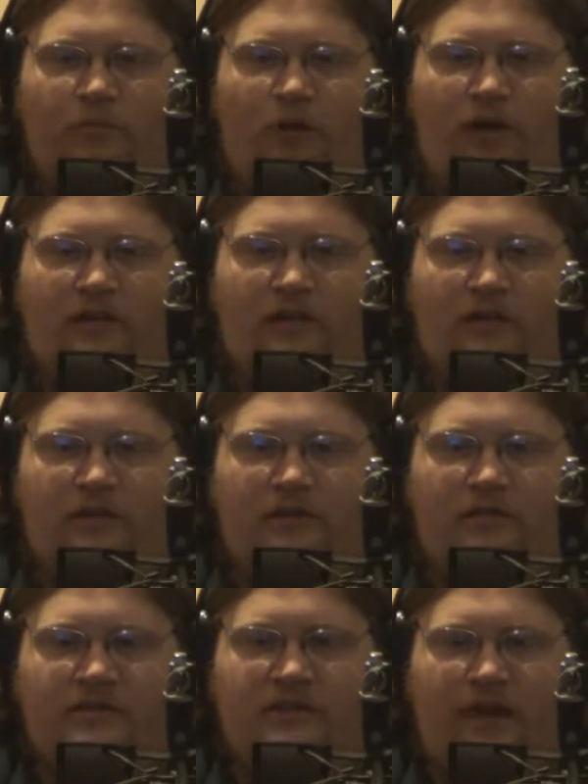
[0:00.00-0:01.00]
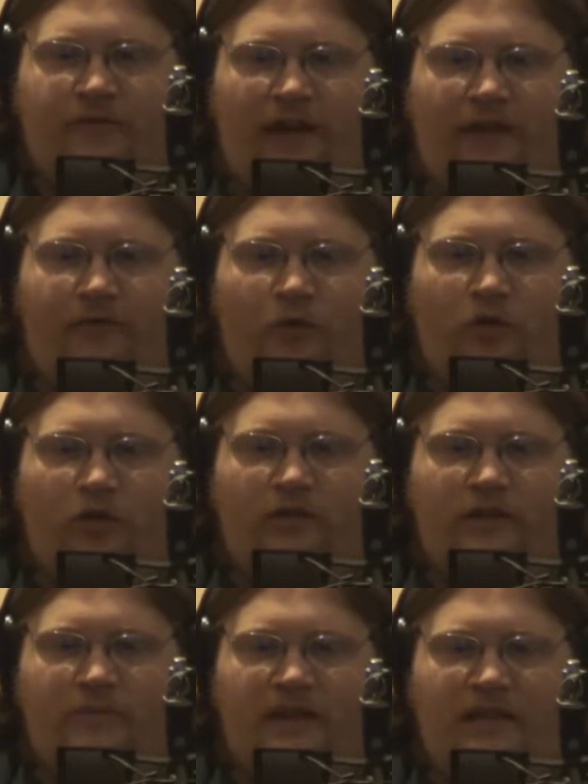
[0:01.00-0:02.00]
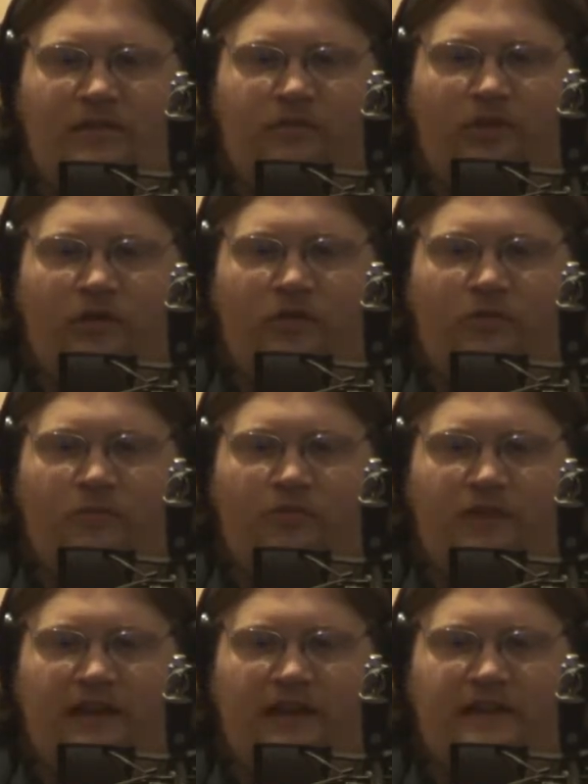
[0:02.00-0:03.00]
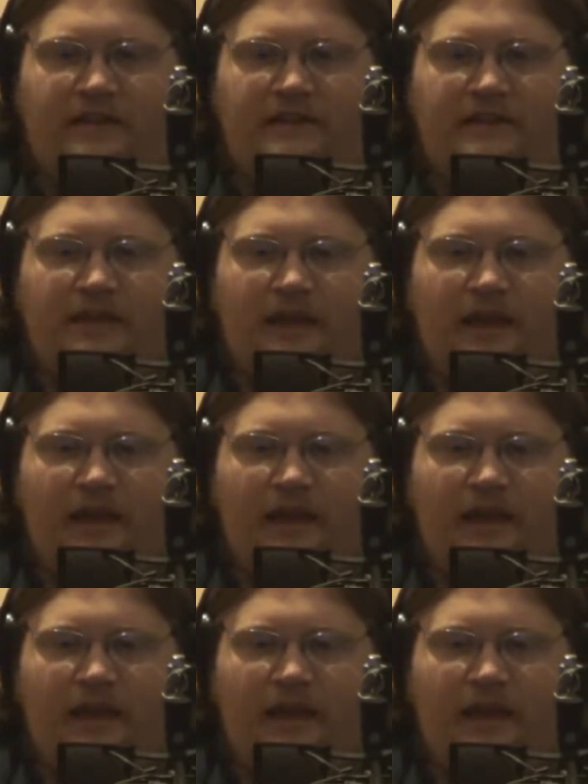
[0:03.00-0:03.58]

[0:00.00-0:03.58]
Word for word: Wanted to do stuff out of order. Let me through, please.